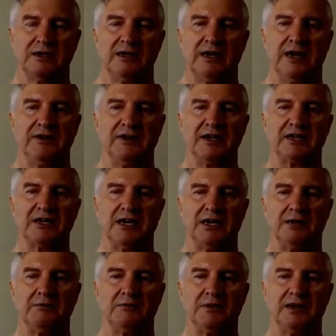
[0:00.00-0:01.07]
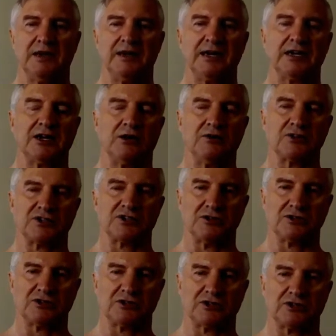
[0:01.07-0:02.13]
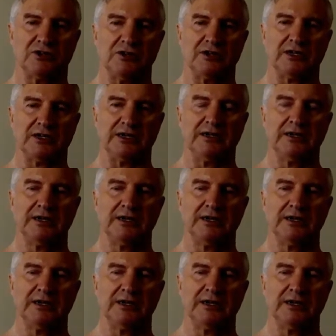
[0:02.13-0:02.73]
and they come and they go on Social Security,